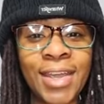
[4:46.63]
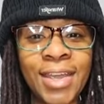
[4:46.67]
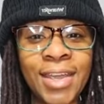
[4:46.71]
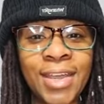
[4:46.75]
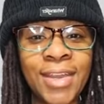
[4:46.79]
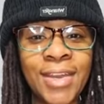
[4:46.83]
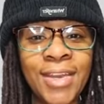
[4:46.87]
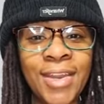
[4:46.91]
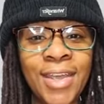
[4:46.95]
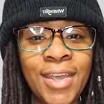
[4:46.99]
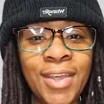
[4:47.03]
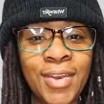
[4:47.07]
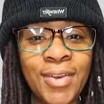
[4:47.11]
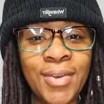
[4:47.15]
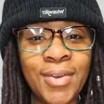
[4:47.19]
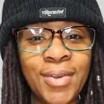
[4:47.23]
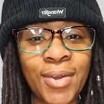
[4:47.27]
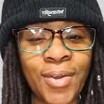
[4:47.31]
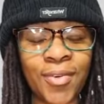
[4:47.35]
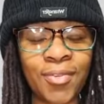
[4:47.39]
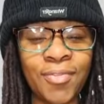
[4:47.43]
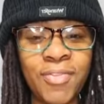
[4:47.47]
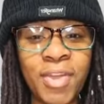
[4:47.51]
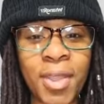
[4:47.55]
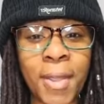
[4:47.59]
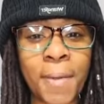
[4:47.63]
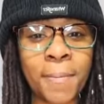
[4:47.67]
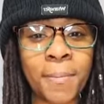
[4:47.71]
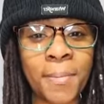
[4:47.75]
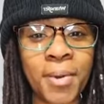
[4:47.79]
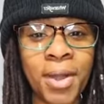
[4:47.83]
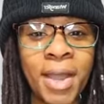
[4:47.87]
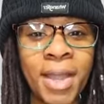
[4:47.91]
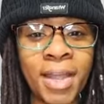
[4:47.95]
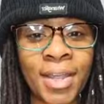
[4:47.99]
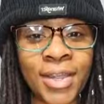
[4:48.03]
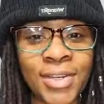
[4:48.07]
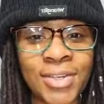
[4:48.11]
and and
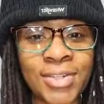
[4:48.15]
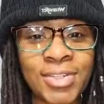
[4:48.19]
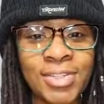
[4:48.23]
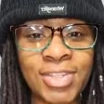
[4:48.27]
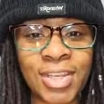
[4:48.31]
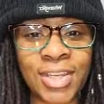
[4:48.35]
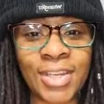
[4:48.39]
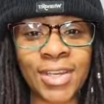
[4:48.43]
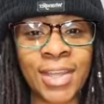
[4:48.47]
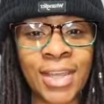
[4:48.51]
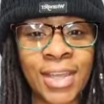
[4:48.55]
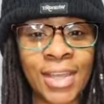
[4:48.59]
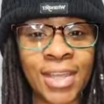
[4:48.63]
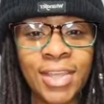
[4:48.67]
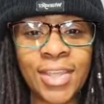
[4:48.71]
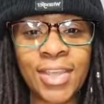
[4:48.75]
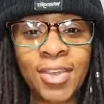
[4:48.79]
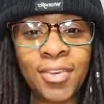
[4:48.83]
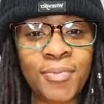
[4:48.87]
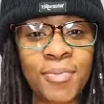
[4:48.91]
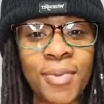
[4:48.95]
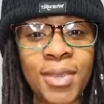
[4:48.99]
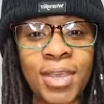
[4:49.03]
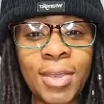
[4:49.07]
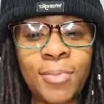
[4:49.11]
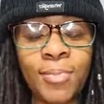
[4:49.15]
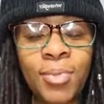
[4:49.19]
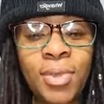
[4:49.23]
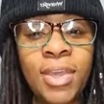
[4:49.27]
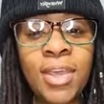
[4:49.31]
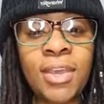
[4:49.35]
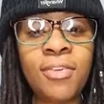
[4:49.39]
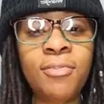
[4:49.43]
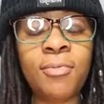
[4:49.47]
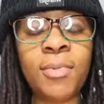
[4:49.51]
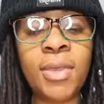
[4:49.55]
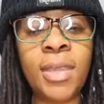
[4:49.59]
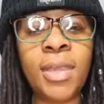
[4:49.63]
vampires and give me, give
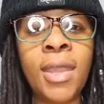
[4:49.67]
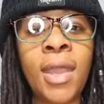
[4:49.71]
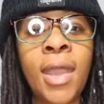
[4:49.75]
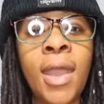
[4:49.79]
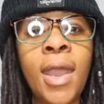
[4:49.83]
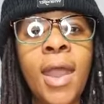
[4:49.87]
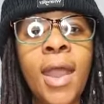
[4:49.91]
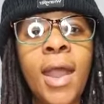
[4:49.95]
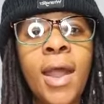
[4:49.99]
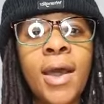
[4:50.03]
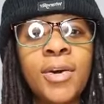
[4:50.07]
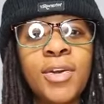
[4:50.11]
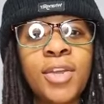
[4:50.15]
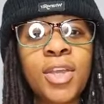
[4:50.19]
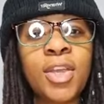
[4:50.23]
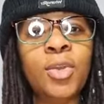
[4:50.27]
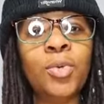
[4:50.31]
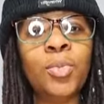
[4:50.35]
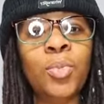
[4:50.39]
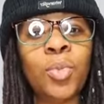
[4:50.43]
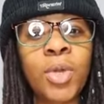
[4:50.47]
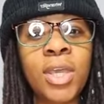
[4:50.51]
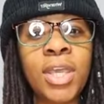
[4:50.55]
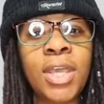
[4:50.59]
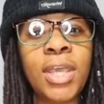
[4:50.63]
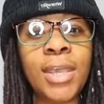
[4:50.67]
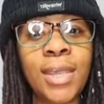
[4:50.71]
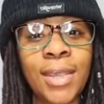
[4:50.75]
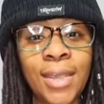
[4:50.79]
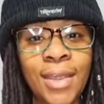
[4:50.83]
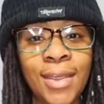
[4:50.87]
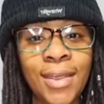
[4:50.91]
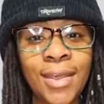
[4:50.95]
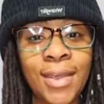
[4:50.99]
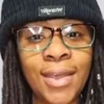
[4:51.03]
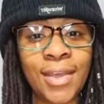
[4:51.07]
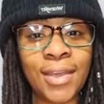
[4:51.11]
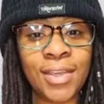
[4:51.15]
me, give me. How can
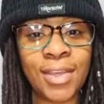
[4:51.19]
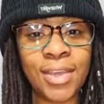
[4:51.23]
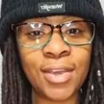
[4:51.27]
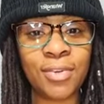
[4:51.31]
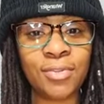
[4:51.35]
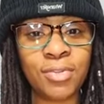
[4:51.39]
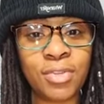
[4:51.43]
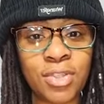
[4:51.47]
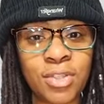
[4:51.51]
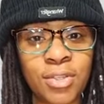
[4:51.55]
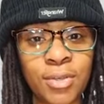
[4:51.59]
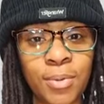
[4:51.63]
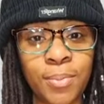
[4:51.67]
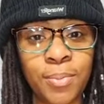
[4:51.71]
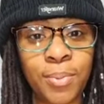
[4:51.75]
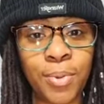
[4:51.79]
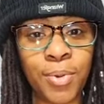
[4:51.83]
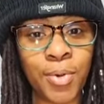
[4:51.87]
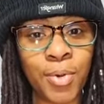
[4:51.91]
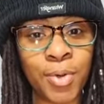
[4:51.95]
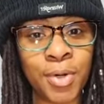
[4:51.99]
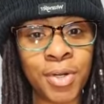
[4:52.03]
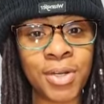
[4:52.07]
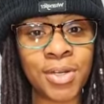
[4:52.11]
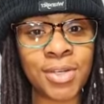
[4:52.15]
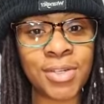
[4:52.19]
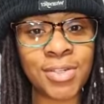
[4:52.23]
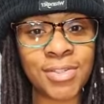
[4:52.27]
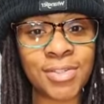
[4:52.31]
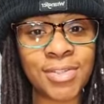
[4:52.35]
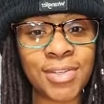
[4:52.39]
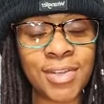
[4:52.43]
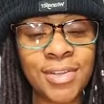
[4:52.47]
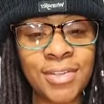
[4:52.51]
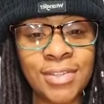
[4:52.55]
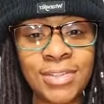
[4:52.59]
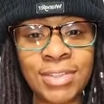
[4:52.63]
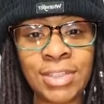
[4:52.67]
we give
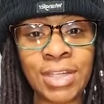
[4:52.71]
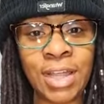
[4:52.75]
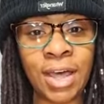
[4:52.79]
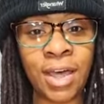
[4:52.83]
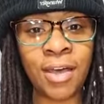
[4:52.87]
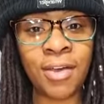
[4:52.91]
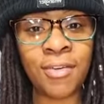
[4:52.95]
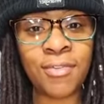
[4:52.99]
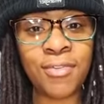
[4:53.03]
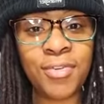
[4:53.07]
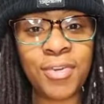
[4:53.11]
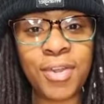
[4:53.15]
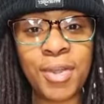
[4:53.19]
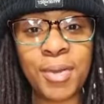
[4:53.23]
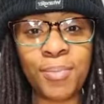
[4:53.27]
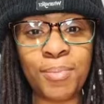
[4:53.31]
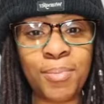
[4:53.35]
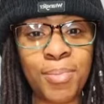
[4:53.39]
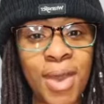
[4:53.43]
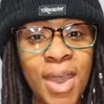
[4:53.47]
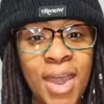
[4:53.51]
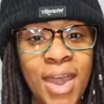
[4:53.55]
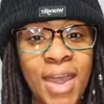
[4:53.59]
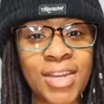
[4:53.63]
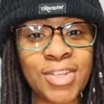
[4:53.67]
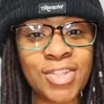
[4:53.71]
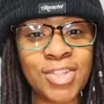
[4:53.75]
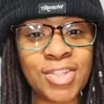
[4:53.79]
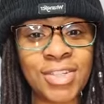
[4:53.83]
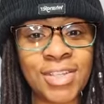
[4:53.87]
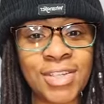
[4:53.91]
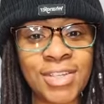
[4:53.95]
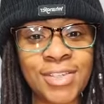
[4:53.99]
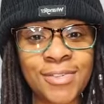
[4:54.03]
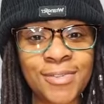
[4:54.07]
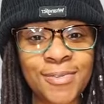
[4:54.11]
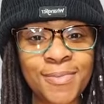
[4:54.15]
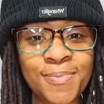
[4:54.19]
support, love,
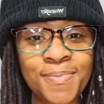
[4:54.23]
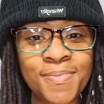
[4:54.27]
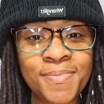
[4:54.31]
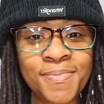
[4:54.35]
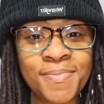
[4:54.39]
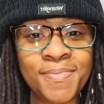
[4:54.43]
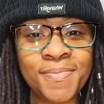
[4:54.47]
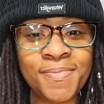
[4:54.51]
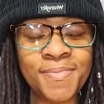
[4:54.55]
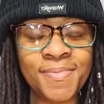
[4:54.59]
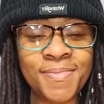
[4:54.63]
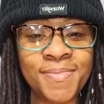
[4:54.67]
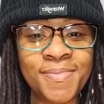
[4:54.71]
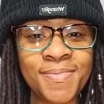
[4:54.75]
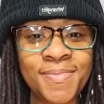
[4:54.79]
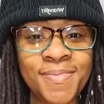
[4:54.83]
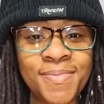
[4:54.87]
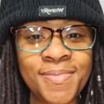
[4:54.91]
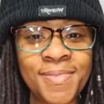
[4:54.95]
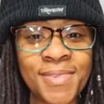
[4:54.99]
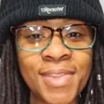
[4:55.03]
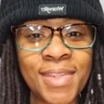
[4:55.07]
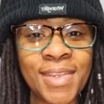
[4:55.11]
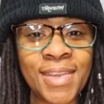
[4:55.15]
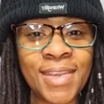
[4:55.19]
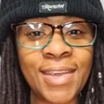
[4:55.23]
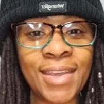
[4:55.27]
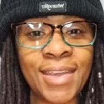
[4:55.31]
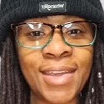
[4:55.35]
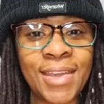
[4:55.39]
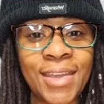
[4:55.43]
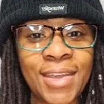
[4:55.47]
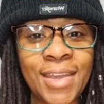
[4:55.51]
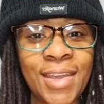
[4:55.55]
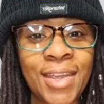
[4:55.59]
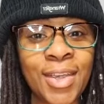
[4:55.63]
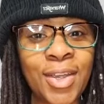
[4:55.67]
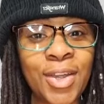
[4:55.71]
compassion,
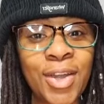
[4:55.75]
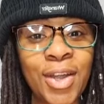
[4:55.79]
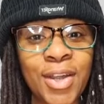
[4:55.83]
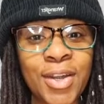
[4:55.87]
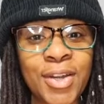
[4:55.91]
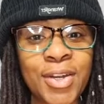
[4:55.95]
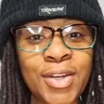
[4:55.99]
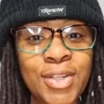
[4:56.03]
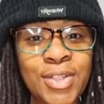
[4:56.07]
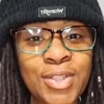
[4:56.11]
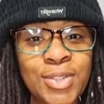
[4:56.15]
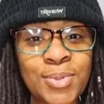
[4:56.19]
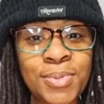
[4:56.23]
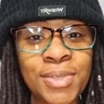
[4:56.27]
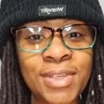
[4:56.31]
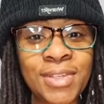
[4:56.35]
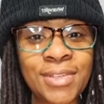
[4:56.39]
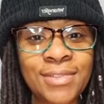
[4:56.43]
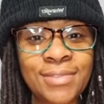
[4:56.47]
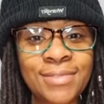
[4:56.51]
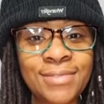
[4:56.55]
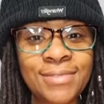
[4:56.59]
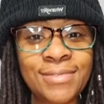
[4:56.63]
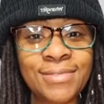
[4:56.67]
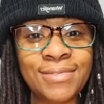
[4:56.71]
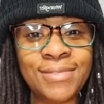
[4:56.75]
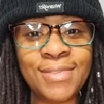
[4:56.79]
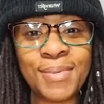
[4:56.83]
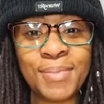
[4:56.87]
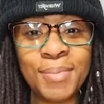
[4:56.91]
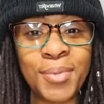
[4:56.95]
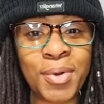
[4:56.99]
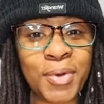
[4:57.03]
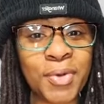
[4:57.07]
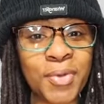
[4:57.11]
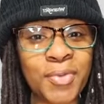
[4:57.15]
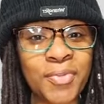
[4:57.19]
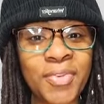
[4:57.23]
encouragement,
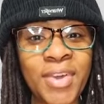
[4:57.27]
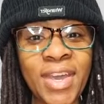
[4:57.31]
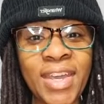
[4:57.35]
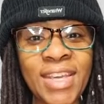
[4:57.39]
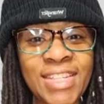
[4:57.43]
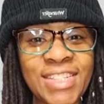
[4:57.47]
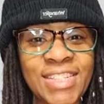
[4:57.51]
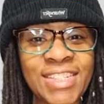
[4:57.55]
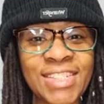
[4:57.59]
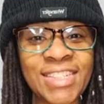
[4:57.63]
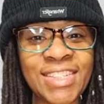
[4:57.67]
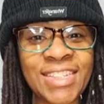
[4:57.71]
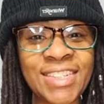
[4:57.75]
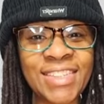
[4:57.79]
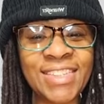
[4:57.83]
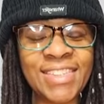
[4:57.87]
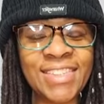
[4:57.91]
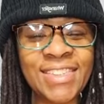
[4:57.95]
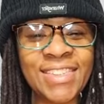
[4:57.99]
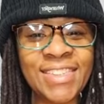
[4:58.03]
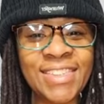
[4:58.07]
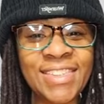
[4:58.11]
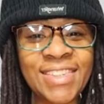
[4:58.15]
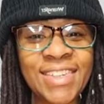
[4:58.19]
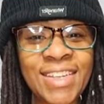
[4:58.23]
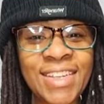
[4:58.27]
motivation,